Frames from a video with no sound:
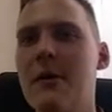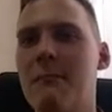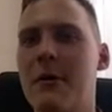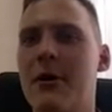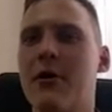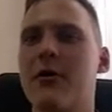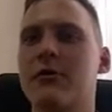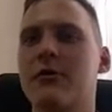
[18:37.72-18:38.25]

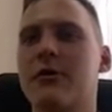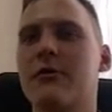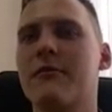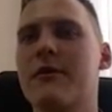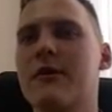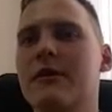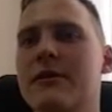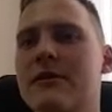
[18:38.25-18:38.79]
because of
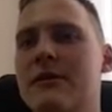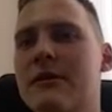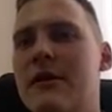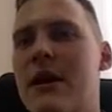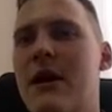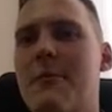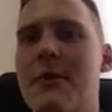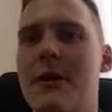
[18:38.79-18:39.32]
these
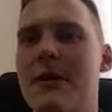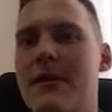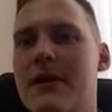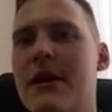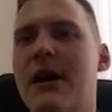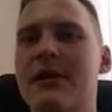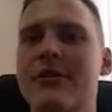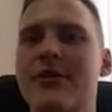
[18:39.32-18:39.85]
common
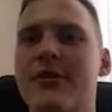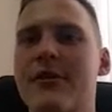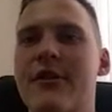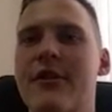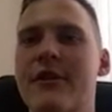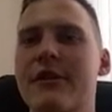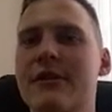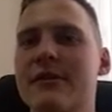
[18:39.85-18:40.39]
cultural
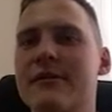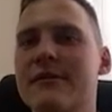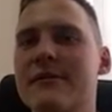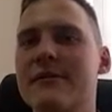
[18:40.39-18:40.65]
things?